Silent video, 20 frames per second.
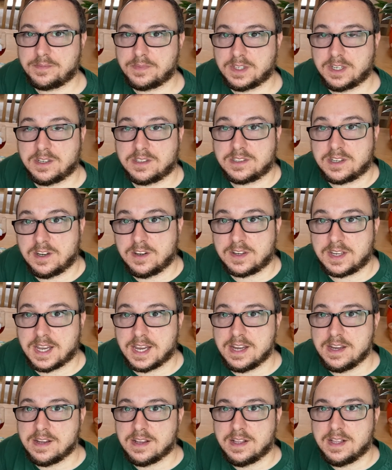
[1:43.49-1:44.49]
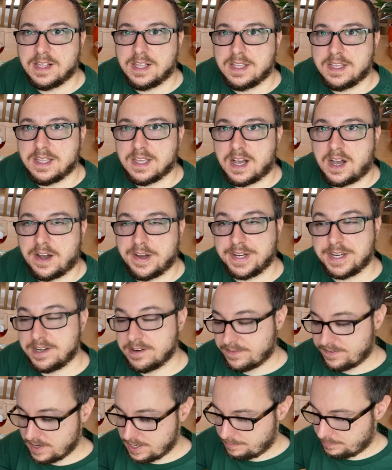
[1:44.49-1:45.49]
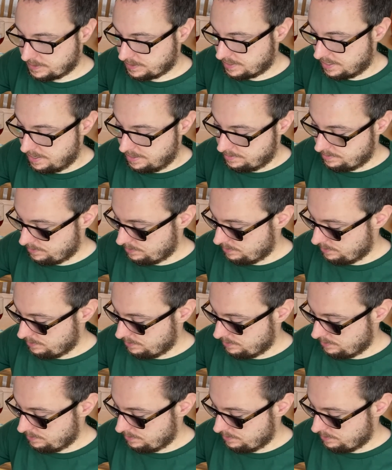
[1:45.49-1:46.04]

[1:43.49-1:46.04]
I was like, okay, I need a thermostat.